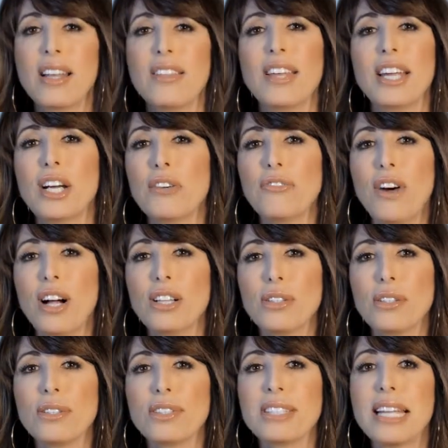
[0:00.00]
The hair
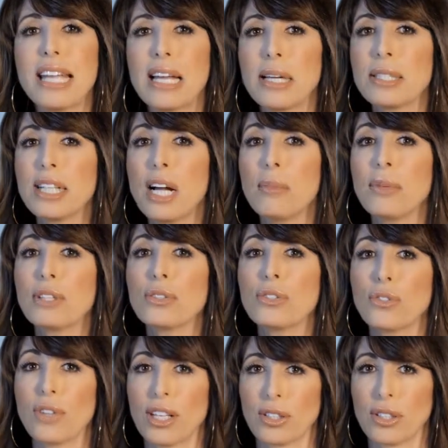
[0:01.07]
follicle is an anatomical
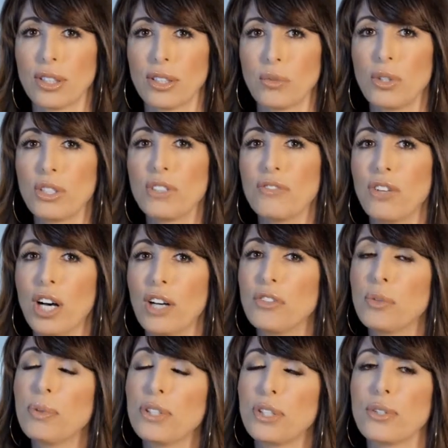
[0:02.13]
structure which evolved
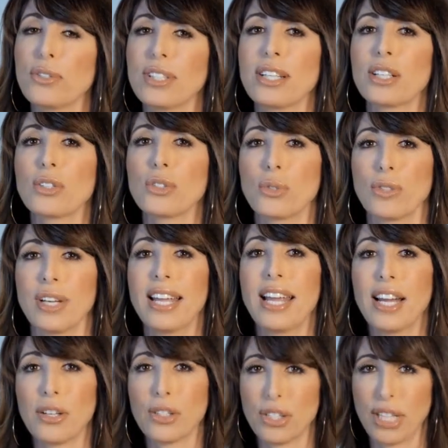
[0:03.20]
to produce and extrude a
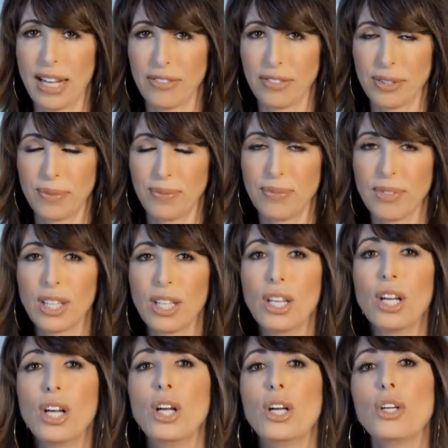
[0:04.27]
hair shaft.
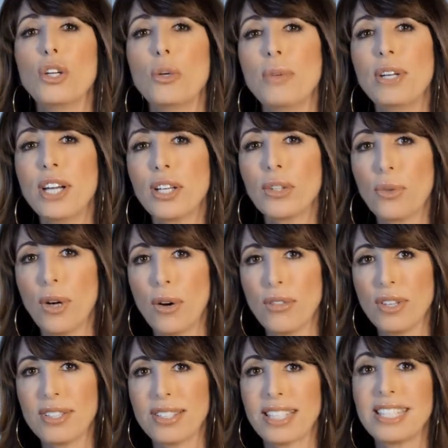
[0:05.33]
Human hair growth
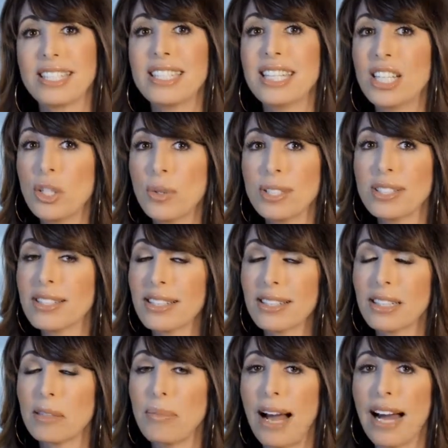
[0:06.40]
is a continuous
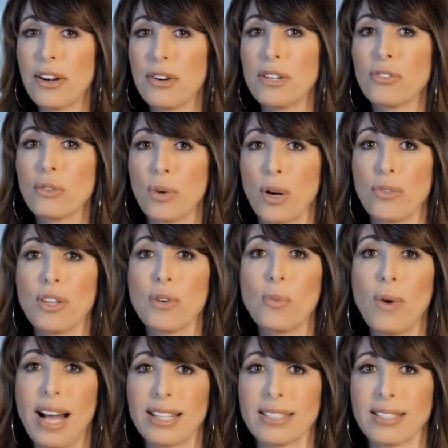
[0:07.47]
cyclic pattern of growth and
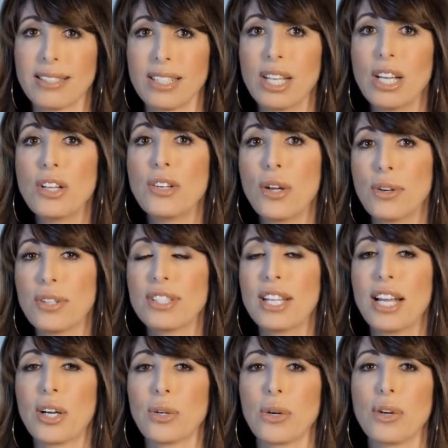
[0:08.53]
rest, known as the
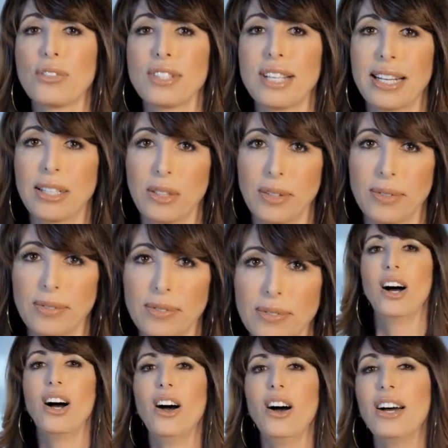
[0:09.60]
hair growth cycle.
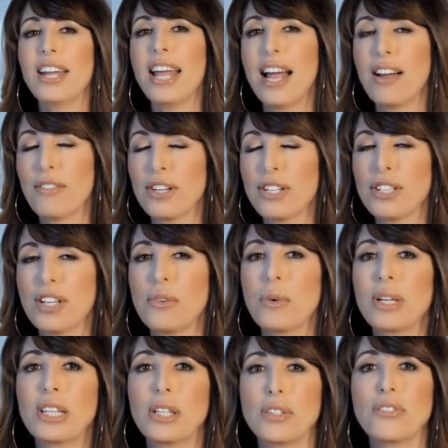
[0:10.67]
On average,
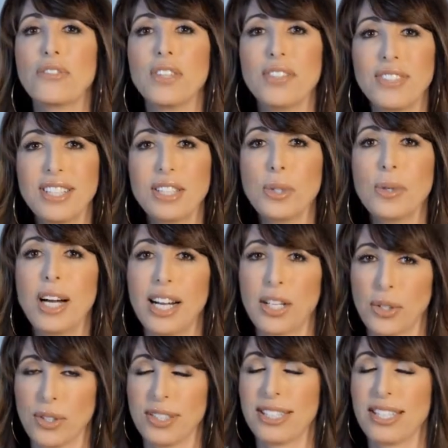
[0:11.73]
we lose 50 to
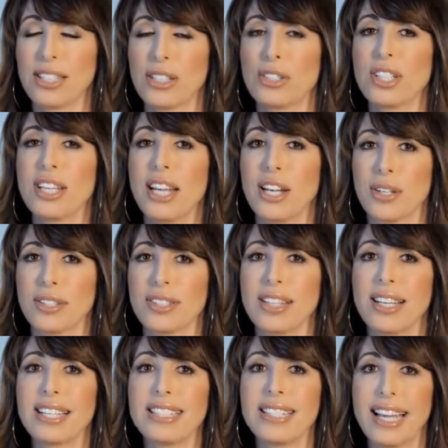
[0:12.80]
100 telogen hairs
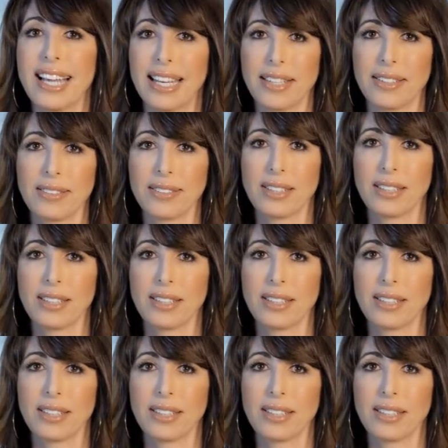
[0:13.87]
a day.